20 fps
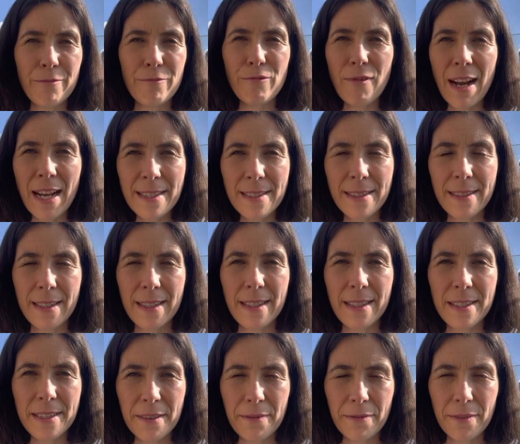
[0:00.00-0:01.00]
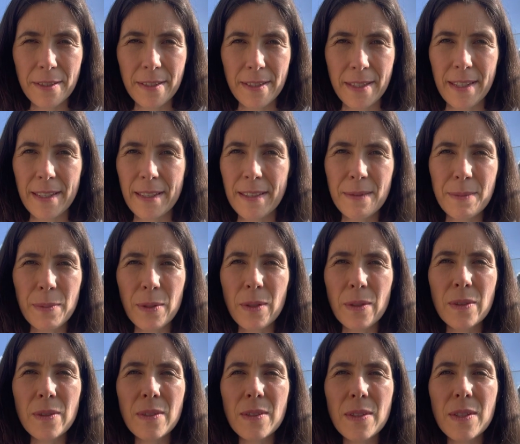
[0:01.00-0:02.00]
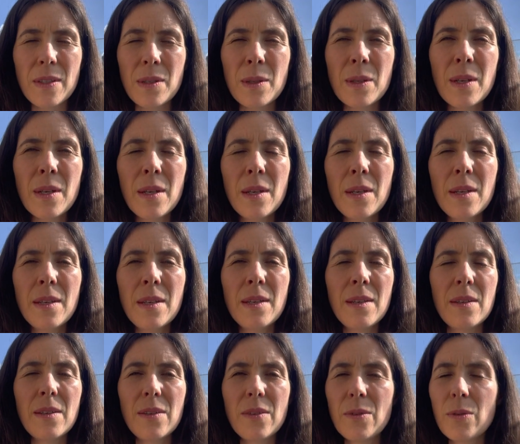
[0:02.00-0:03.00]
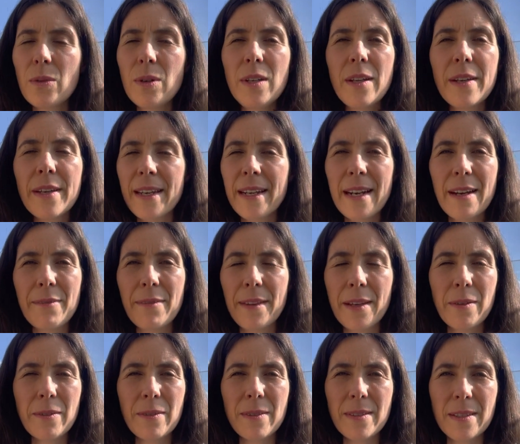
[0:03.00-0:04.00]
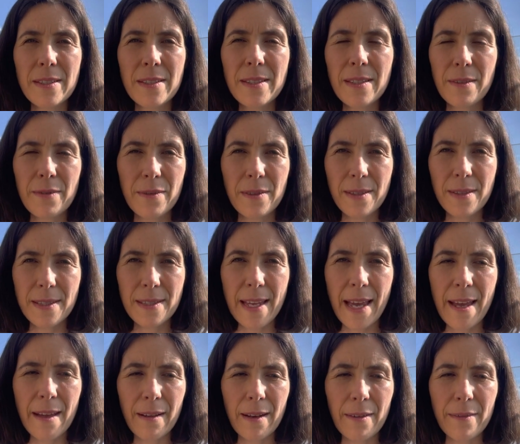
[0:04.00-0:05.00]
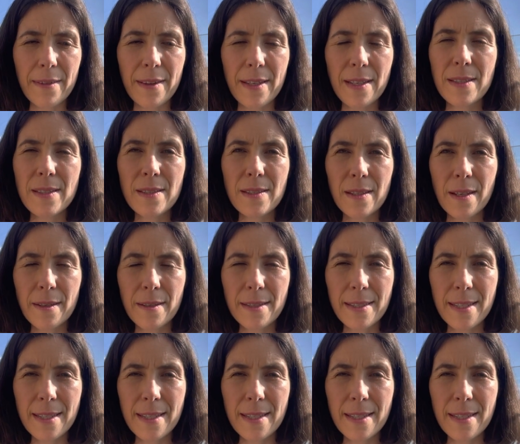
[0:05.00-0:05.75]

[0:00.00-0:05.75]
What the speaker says: radically different it is, because you're looking at everything on such a different scale. Everything's slowed